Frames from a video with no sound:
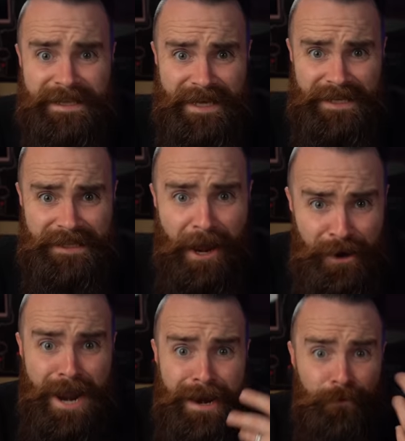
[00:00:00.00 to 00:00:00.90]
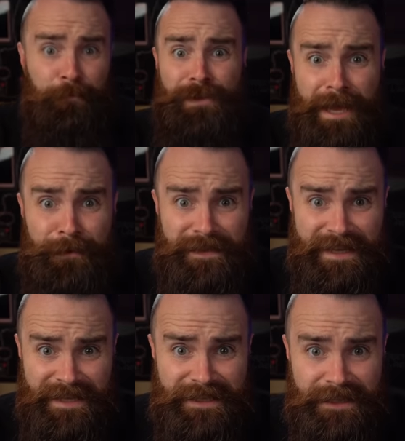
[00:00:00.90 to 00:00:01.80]
this? How did I never play with
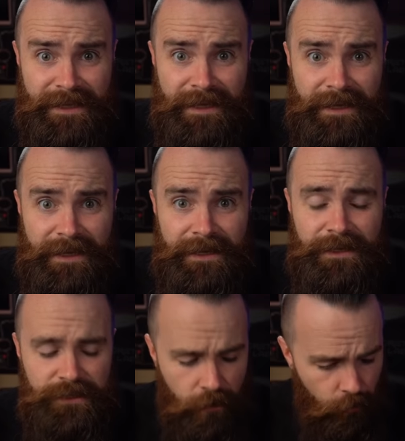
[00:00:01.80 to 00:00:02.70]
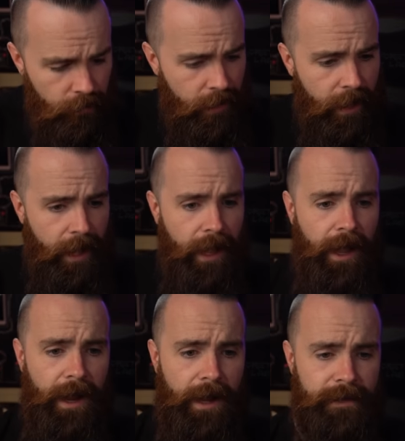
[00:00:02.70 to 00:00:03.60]
this? So
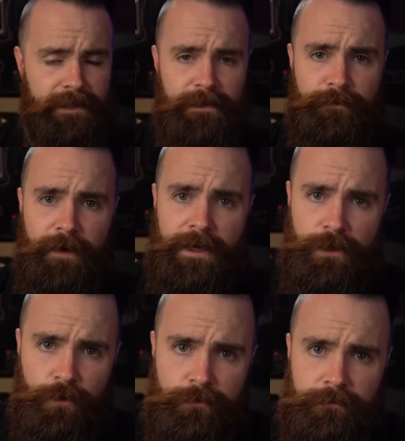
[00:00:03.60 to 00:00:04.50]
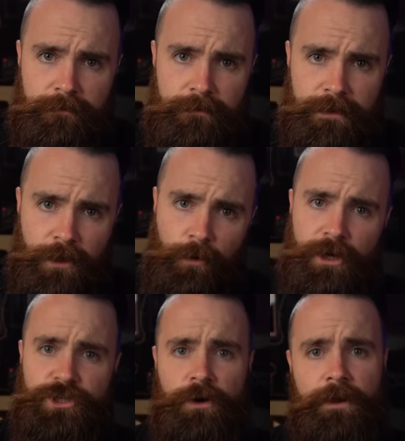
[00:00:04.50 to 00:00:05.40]
I'd like to invite you to go
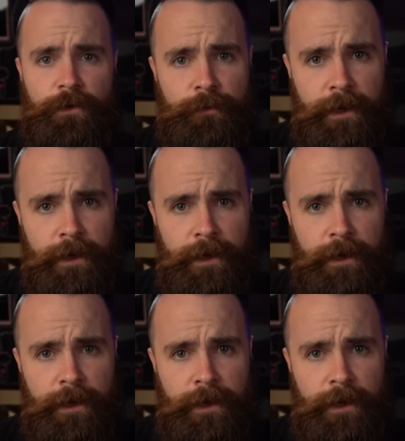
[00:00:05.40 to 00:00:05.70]
on a journey with